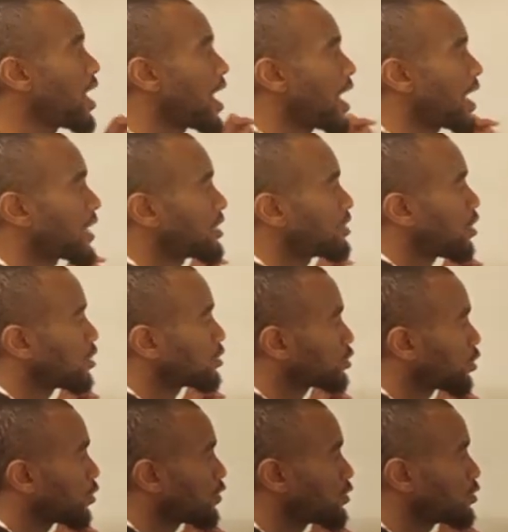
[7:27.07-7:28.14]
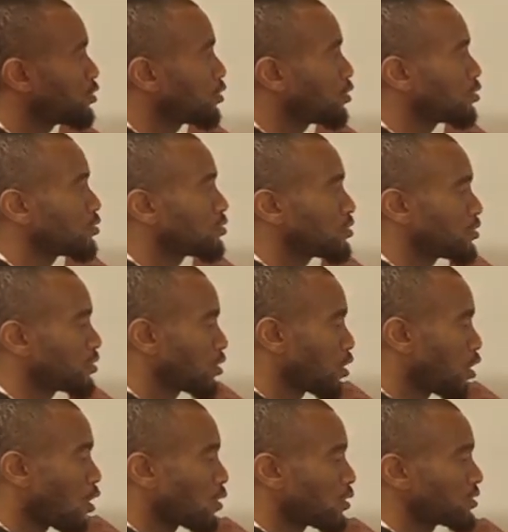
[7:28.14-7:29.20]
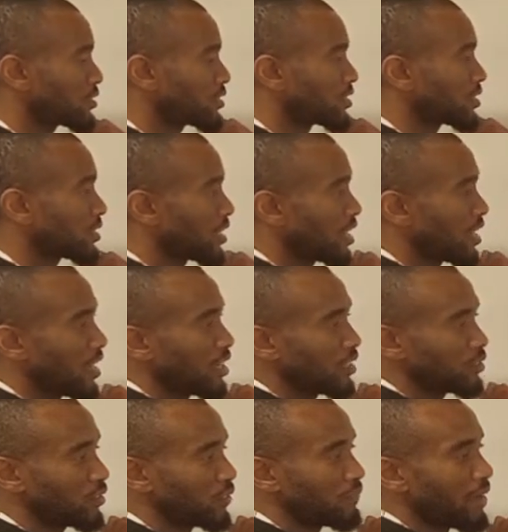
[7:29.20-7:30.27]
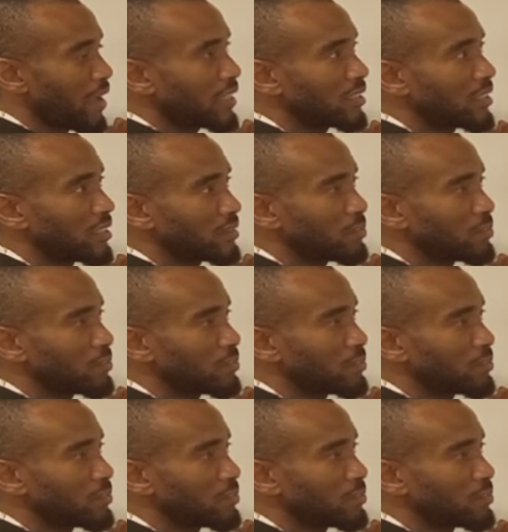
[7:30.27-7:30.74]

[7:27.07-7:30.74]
I can also use cos to find this.